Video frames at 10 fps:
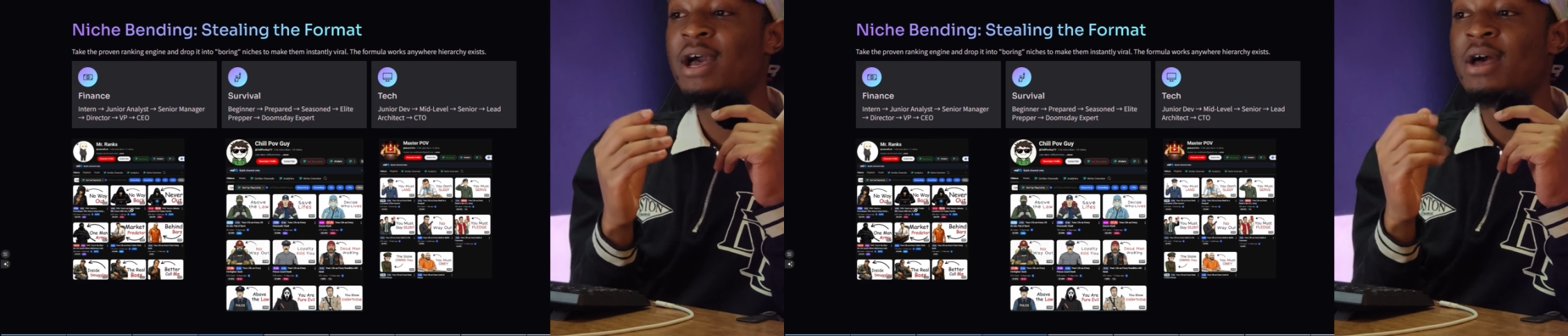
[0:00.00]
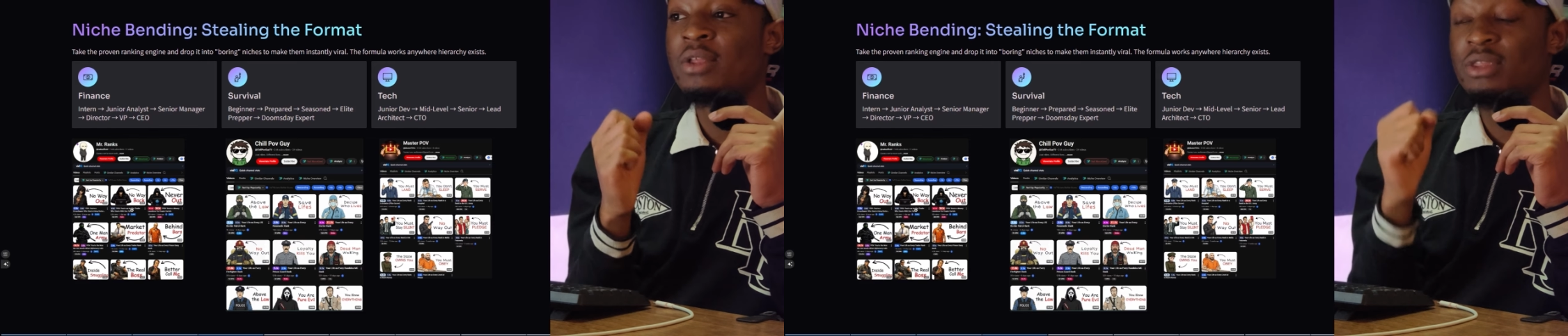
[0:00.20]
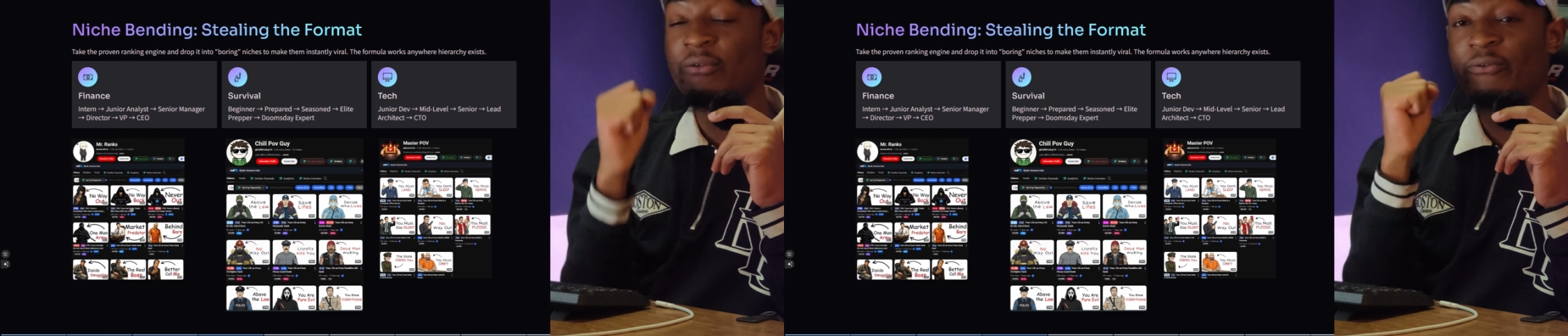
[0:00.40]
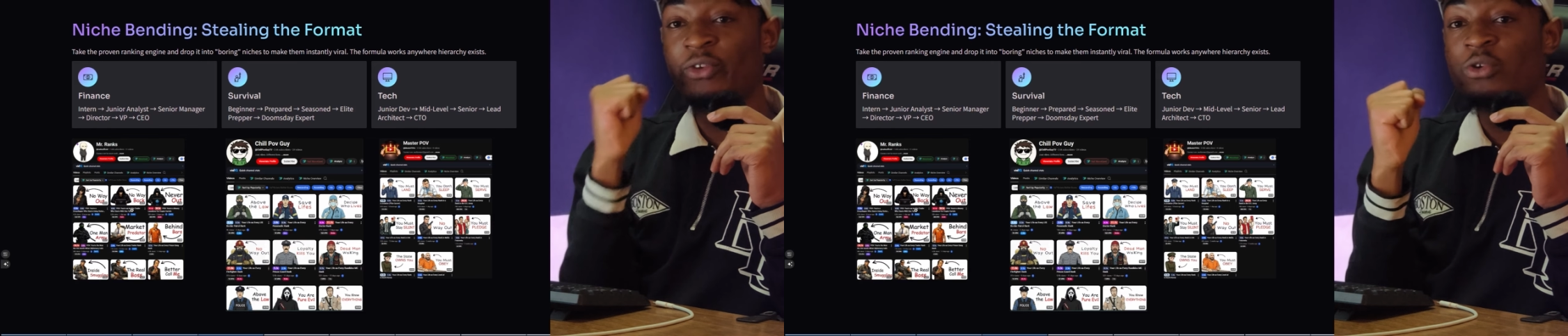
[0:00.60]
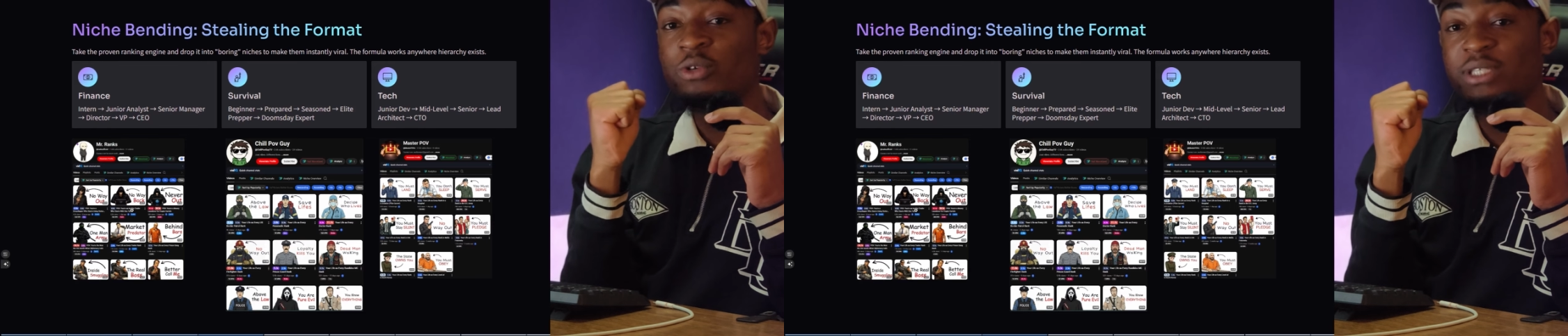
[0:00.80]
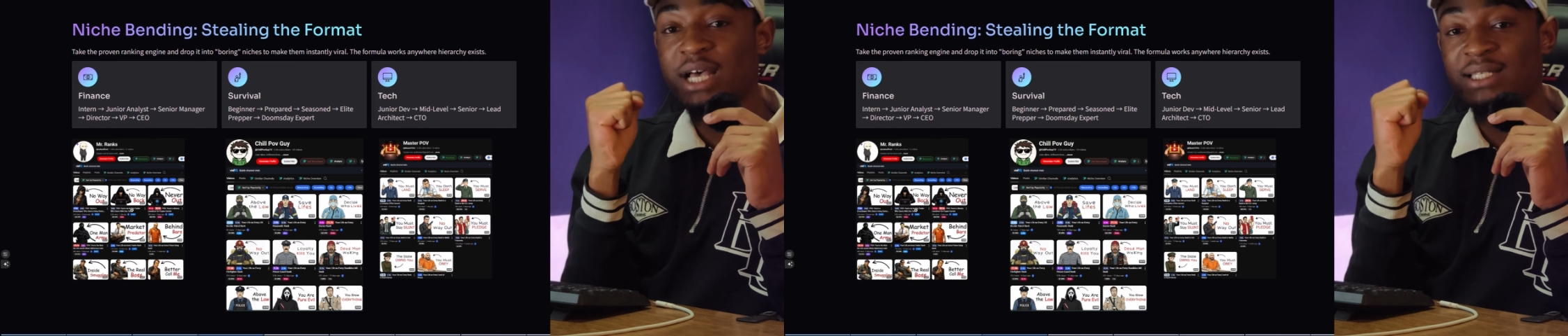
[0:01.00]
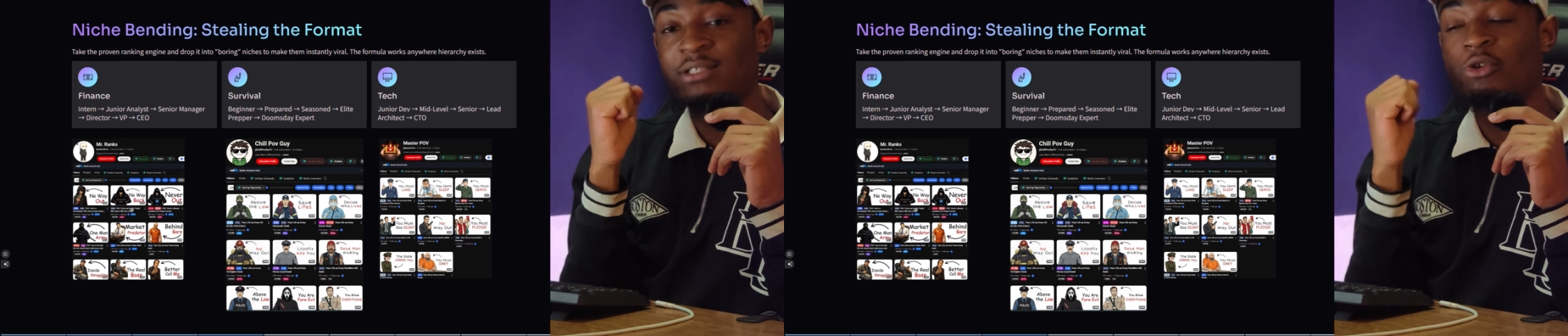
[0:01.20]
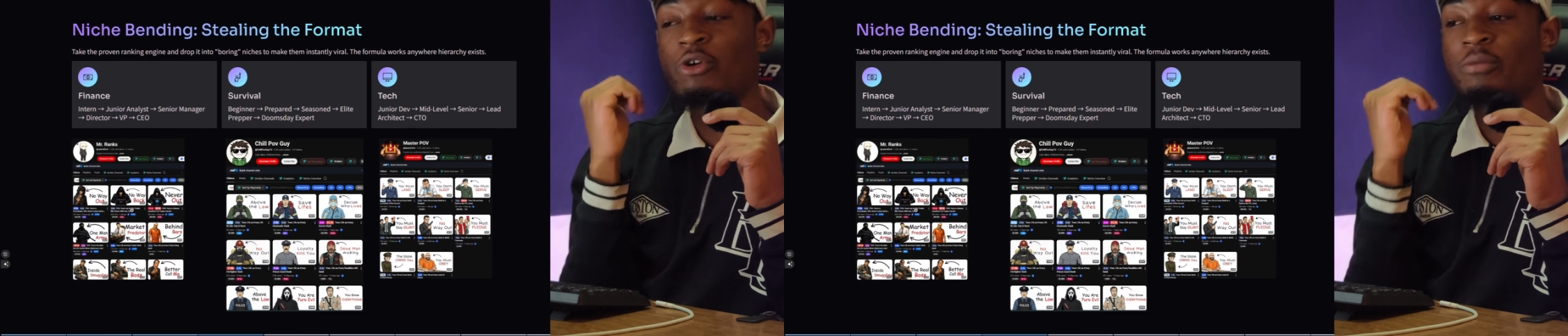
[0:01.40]
the views are
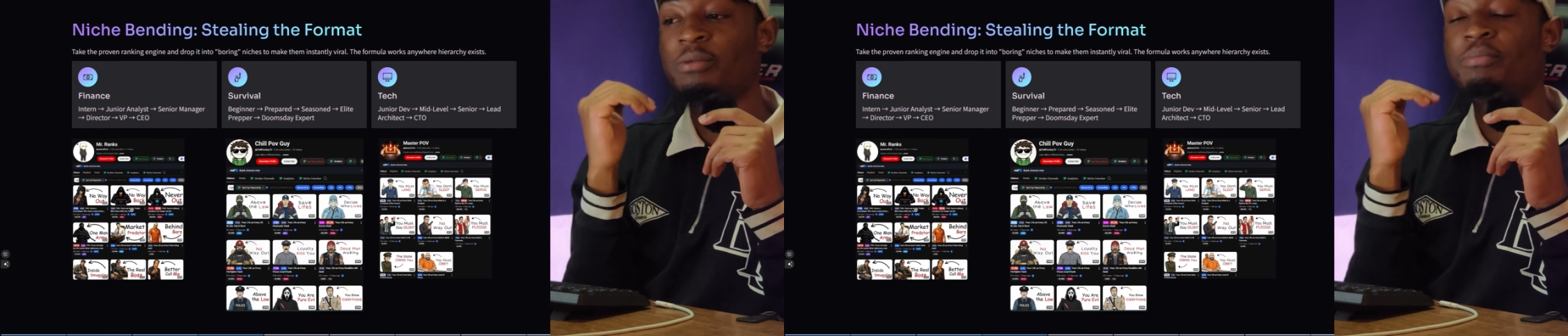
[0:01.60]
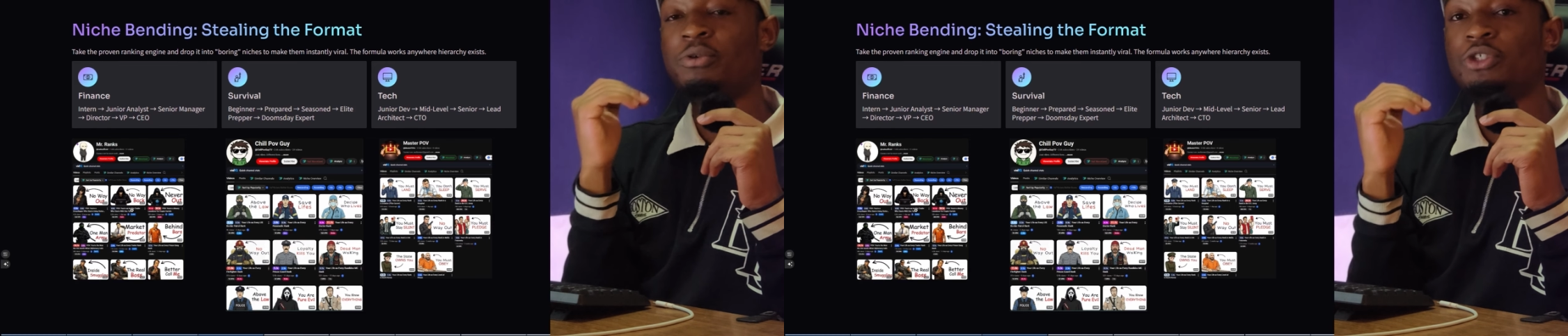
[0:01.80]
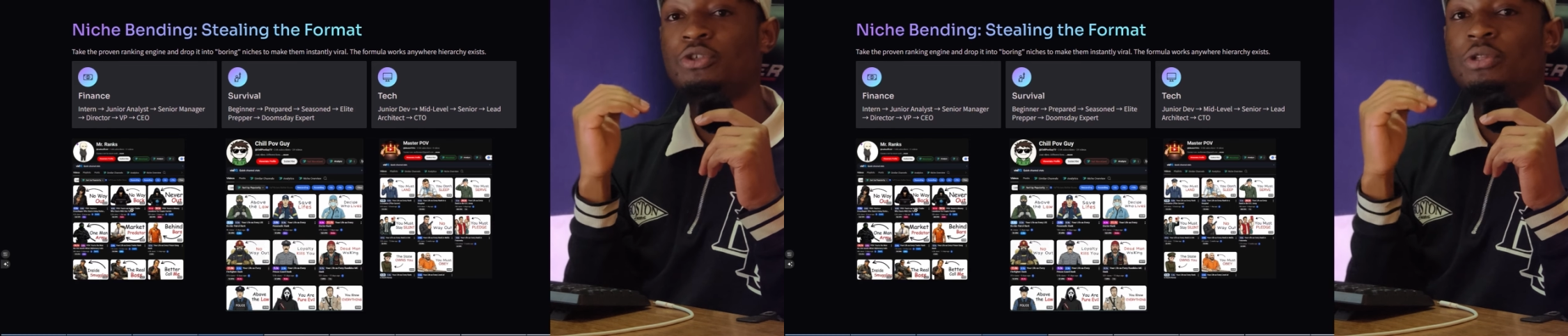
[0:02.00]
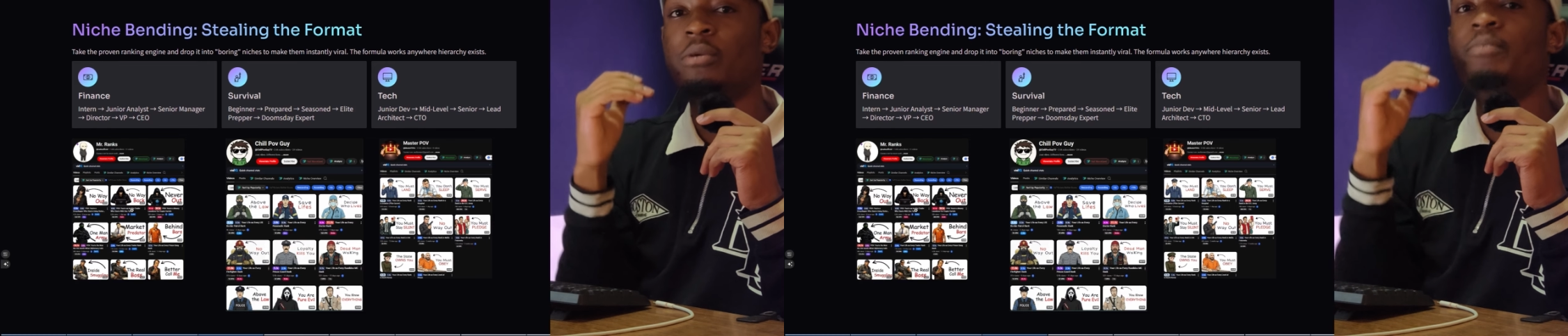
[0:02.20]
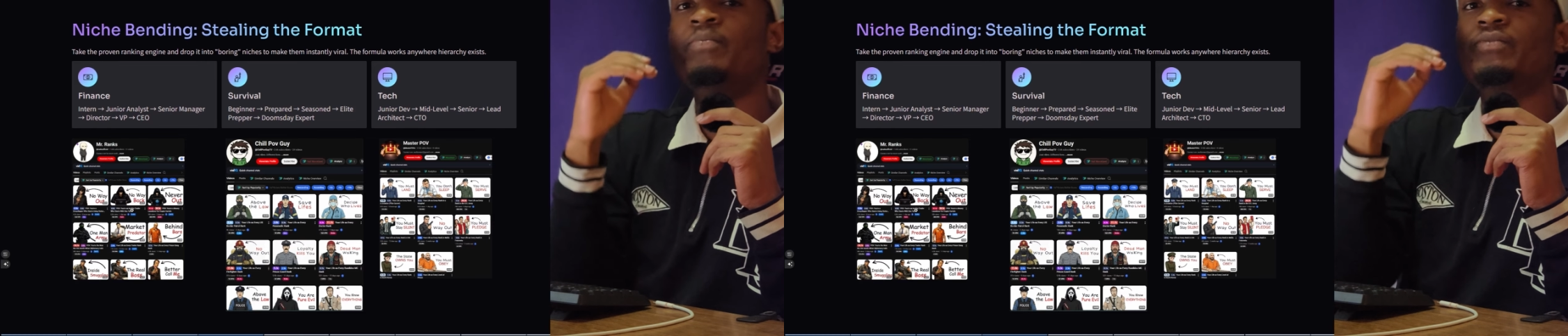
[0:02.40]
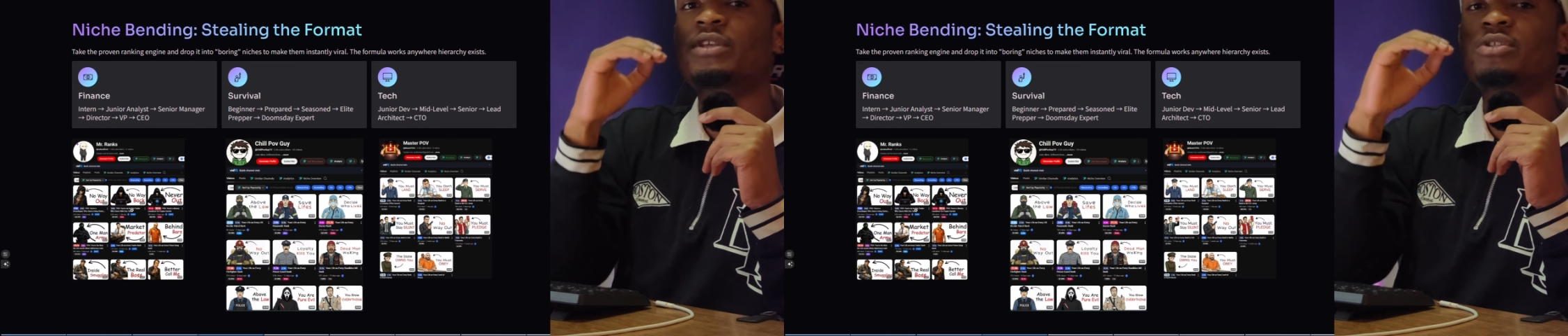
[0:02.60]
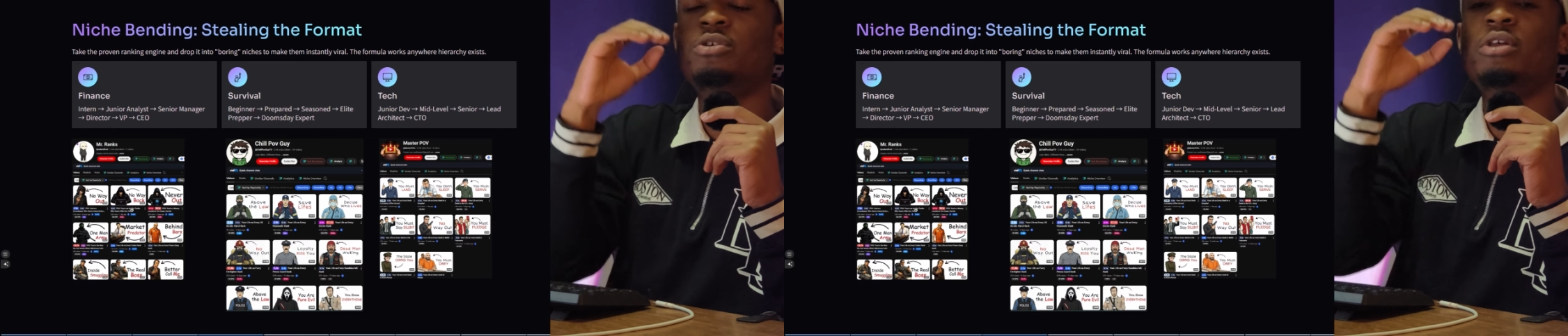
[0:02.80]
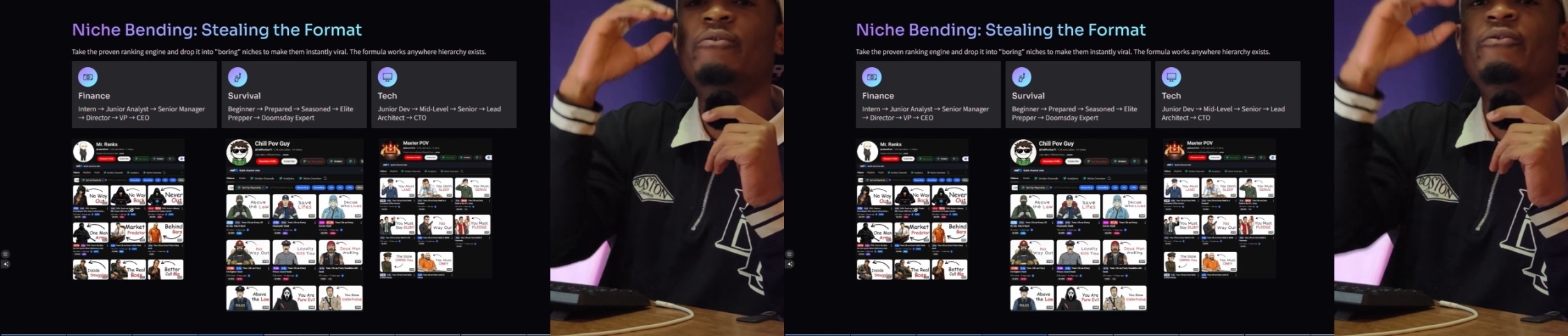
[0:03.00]
still going to be pushed to
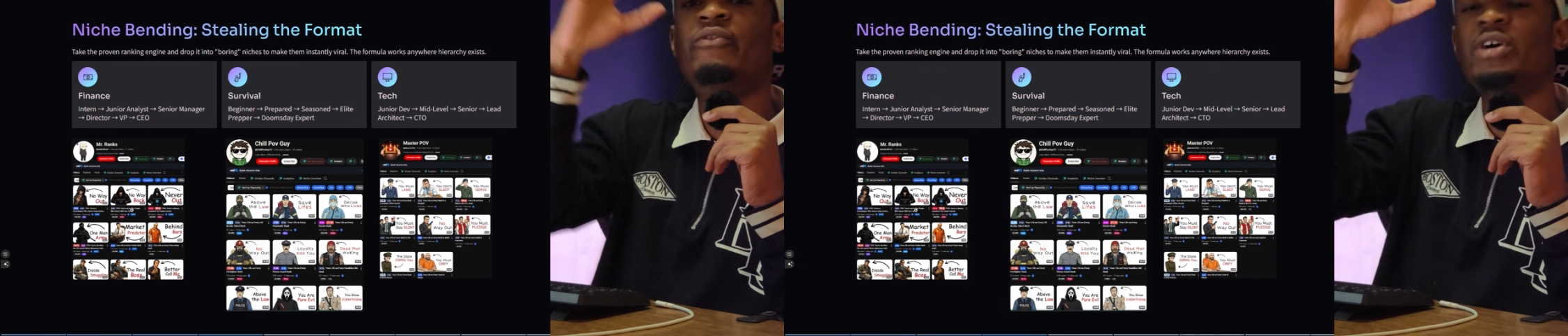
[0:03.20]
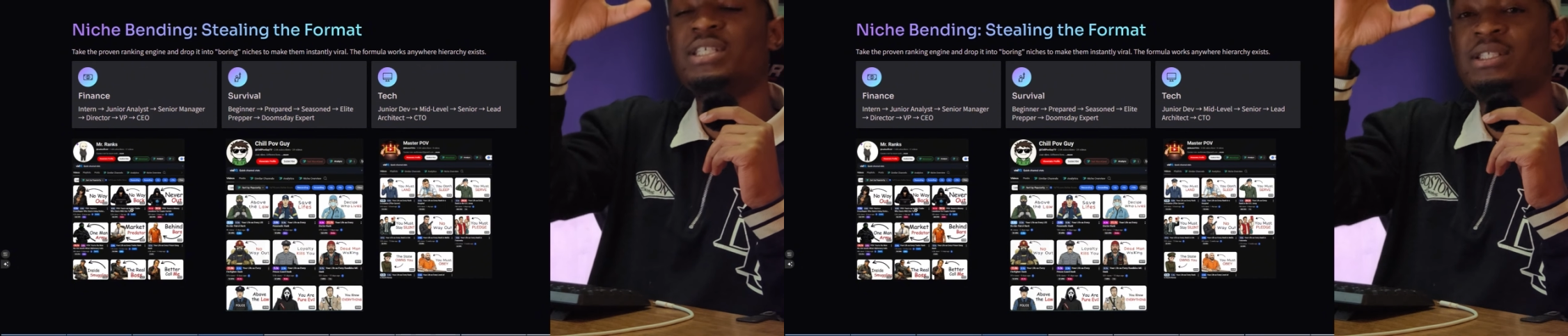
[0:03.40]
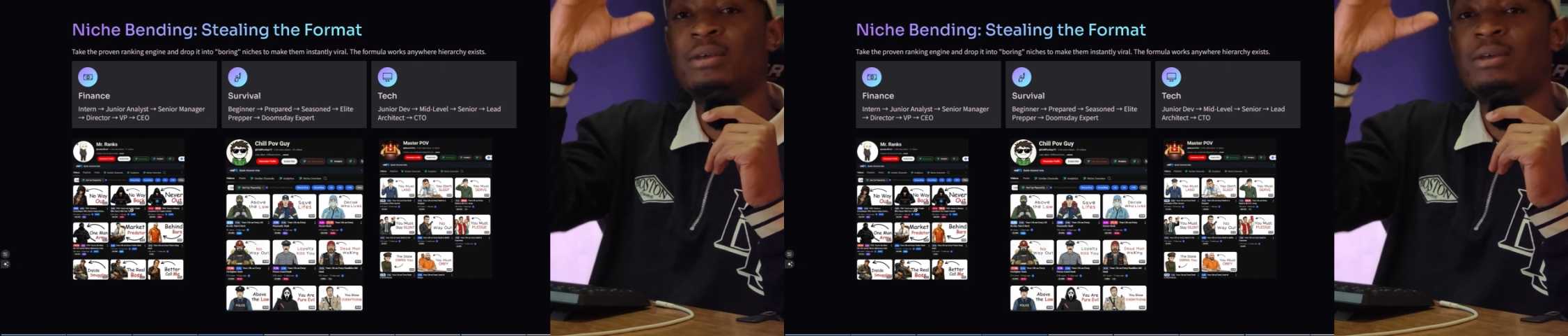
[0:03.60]
the